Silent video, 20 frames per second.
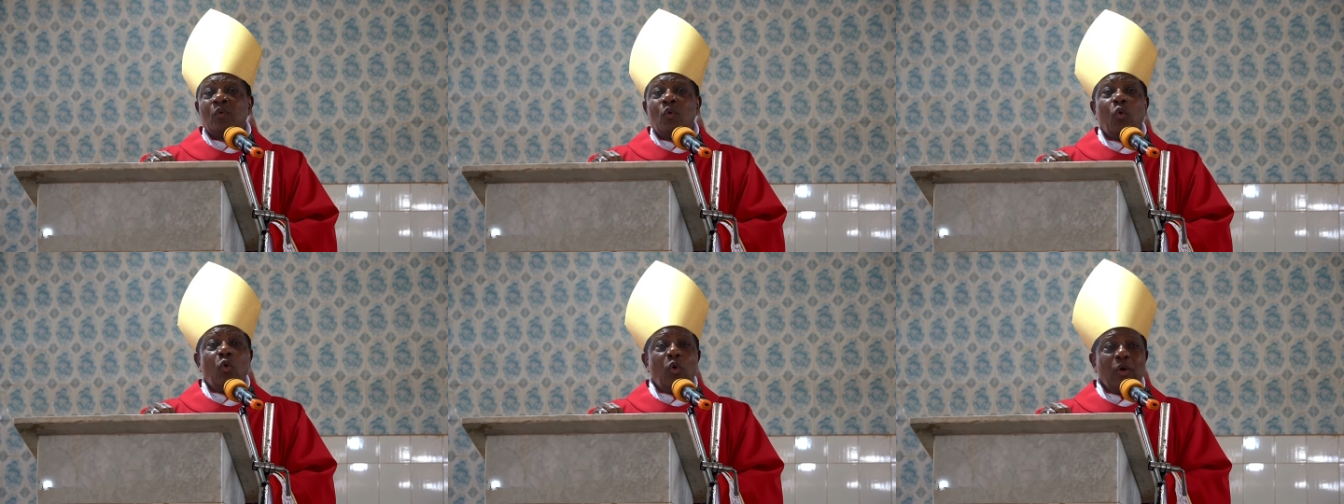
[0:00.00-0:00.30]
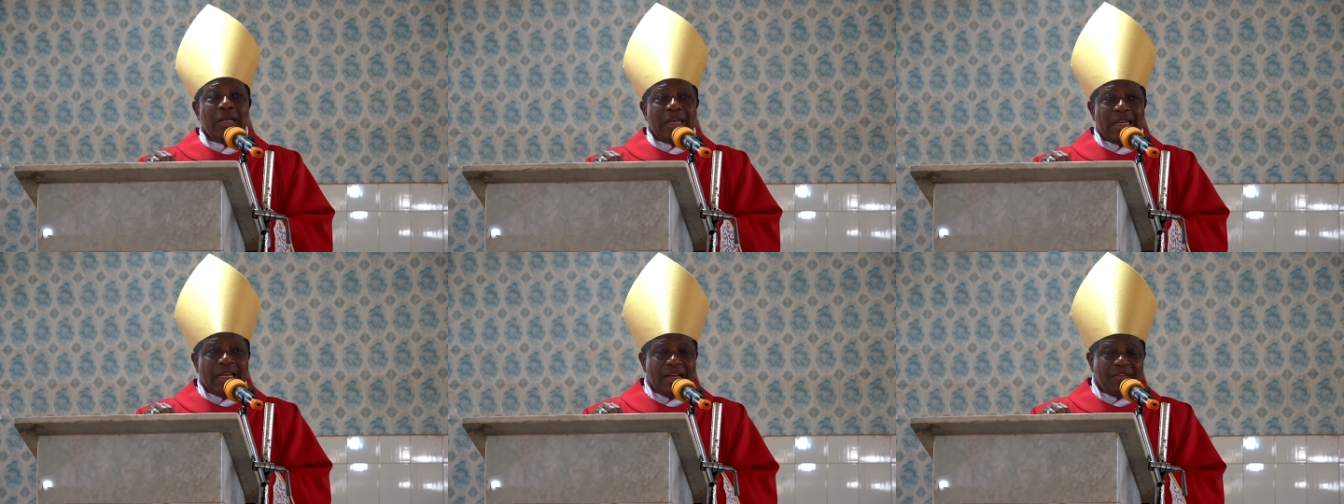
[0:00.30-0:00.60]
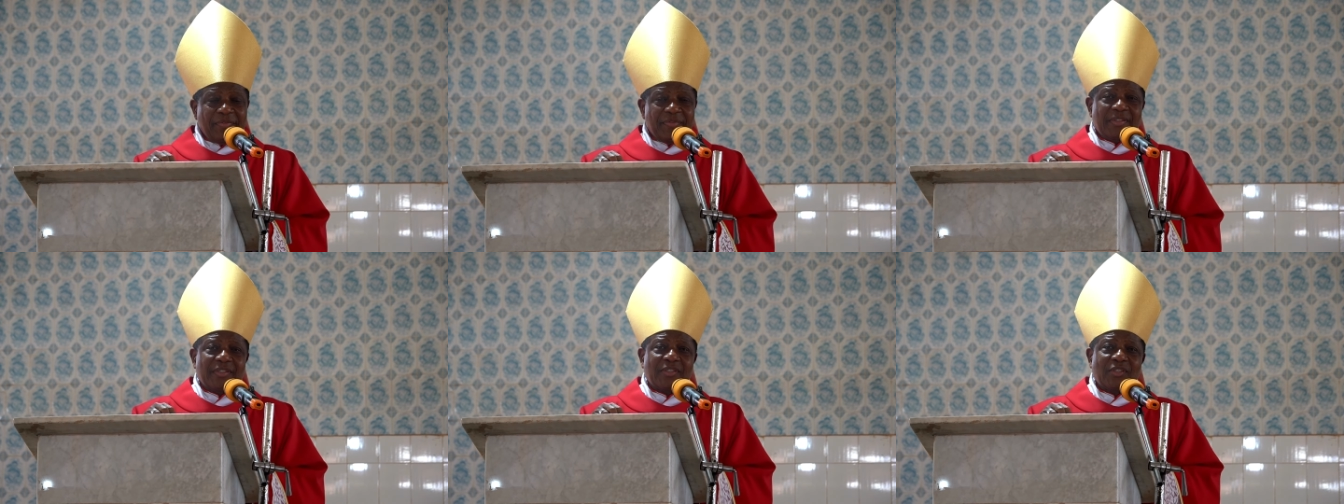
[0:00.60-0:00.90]
who
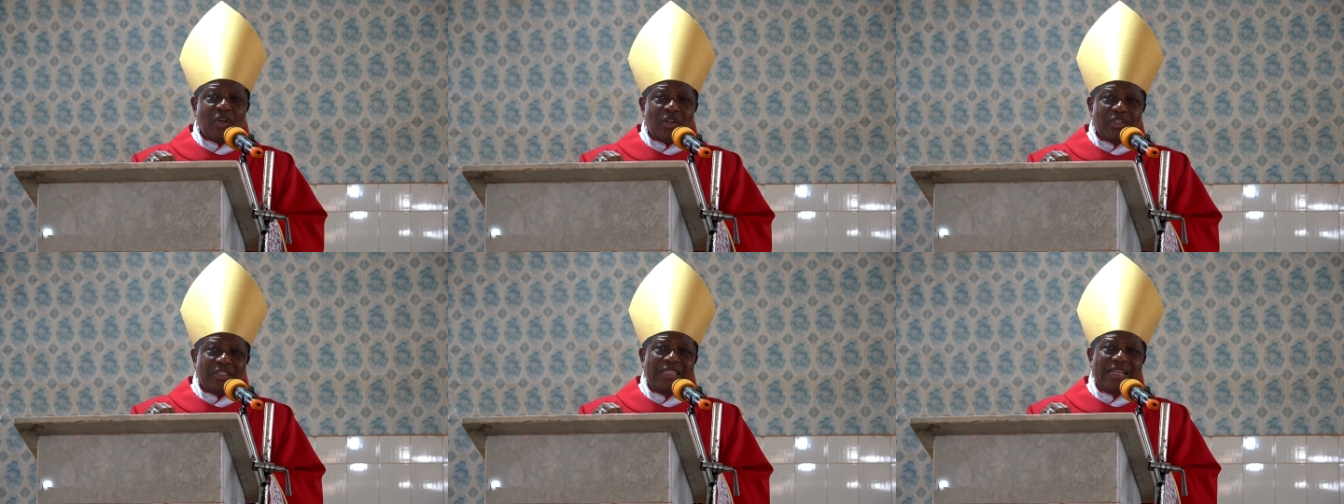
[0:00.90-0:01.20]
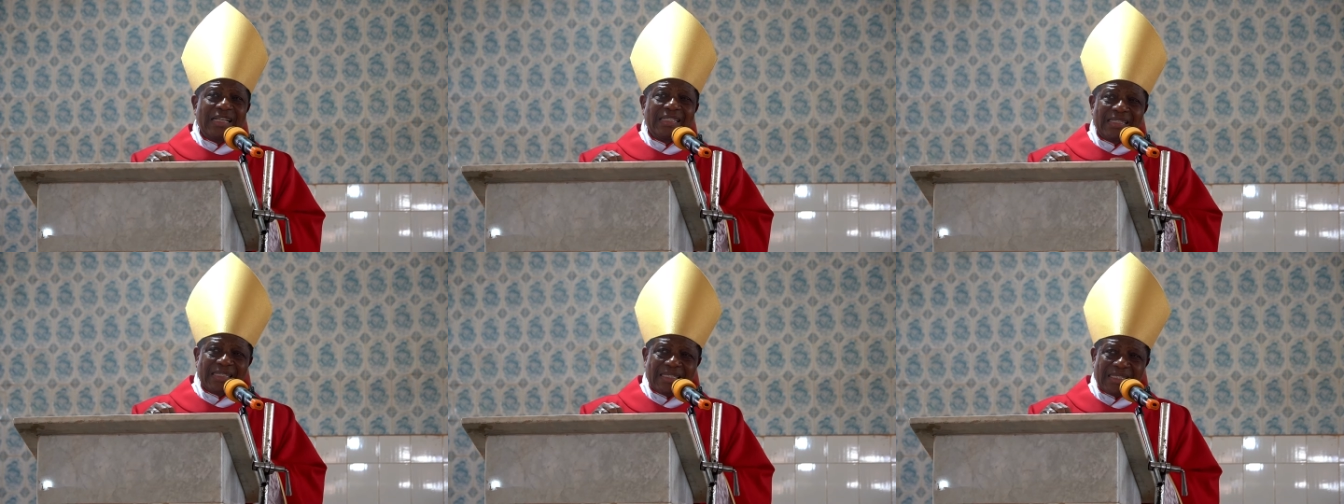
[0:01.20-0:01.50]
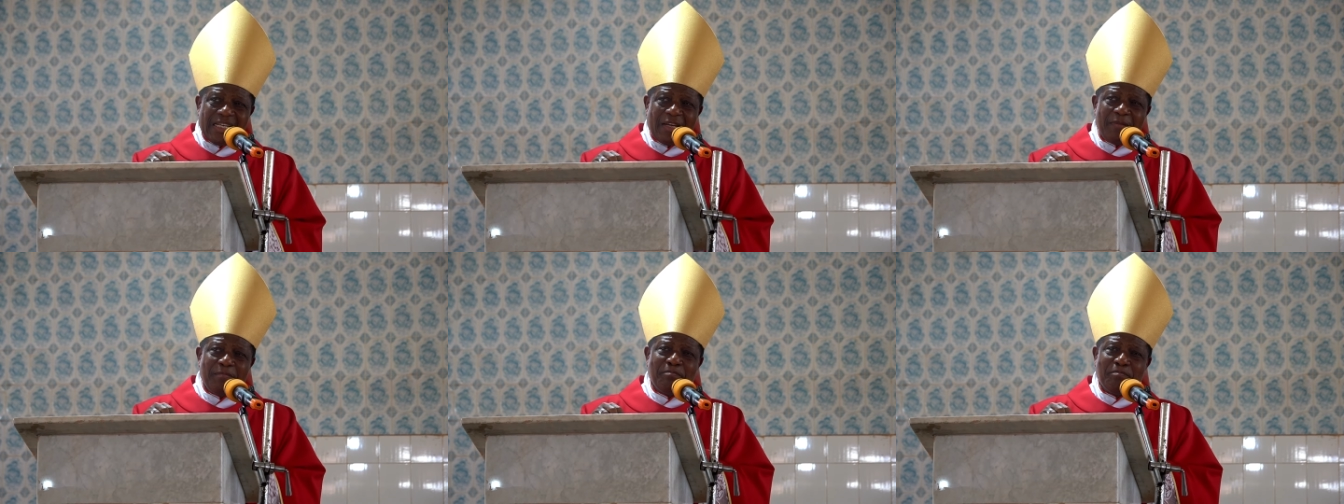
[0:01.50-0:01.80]
lived such a
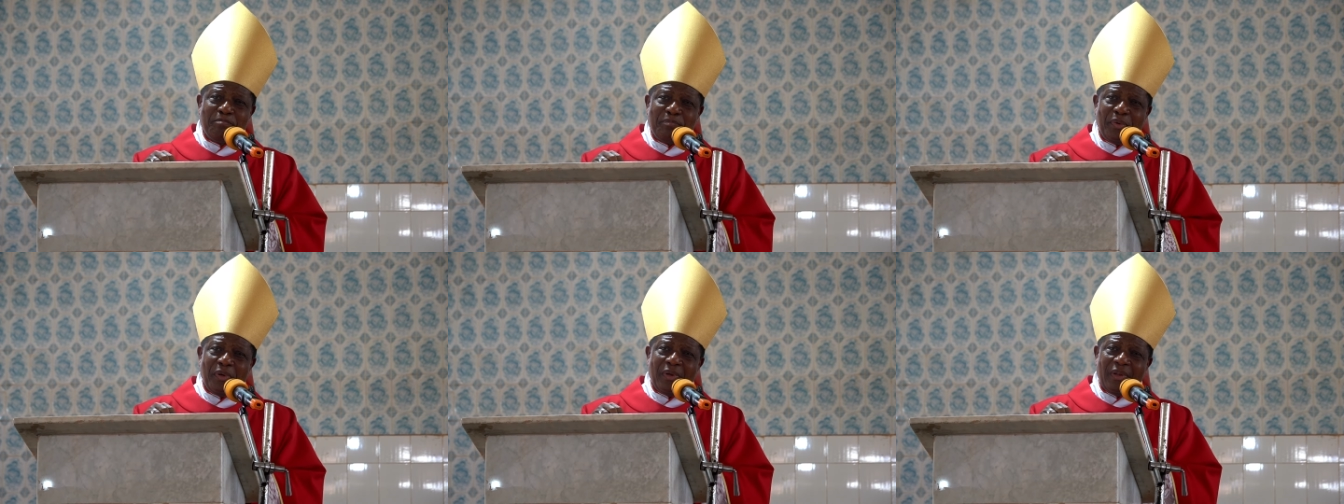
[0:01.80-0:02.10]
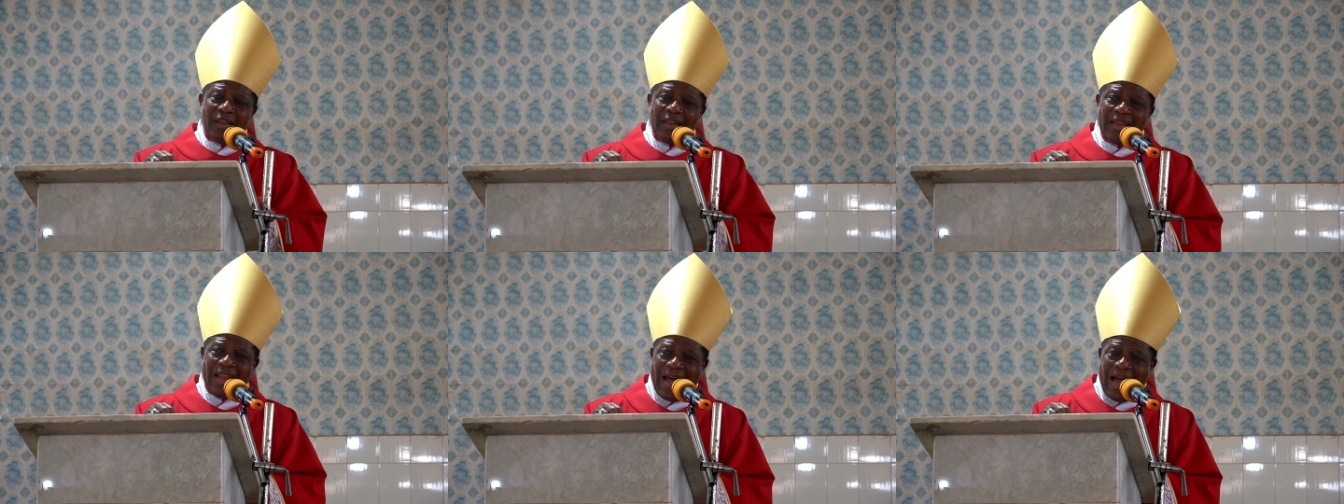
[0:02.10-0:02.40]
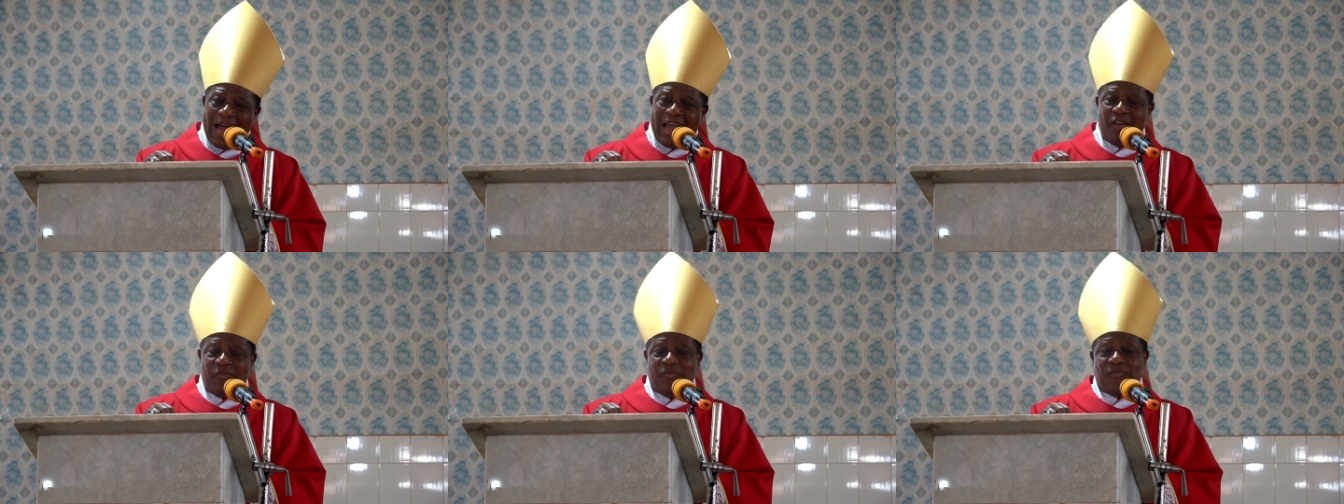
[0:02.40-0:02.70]
simple
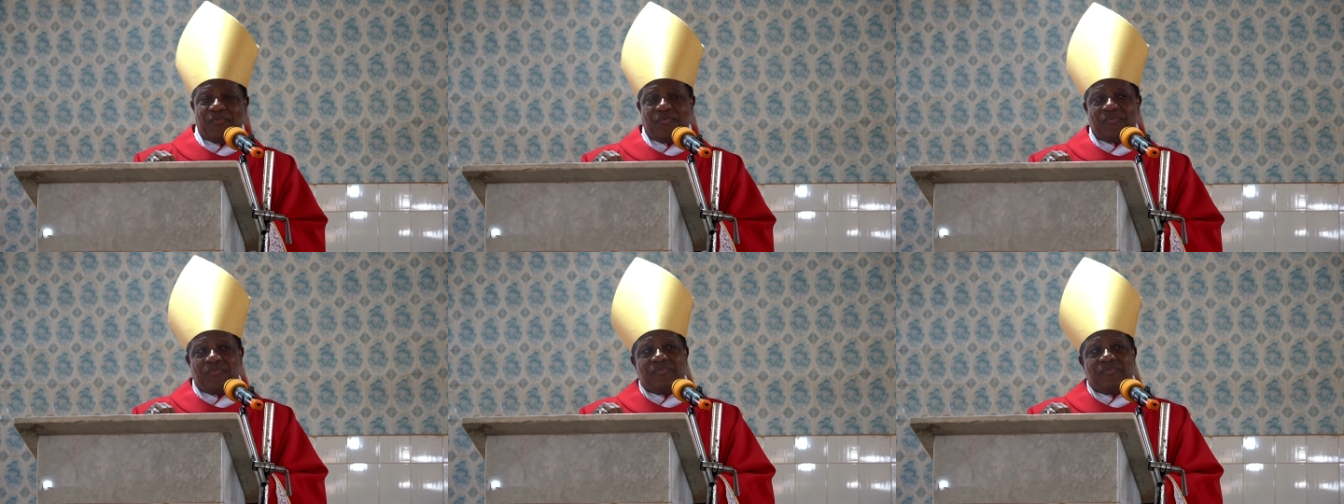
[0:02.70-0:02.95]
life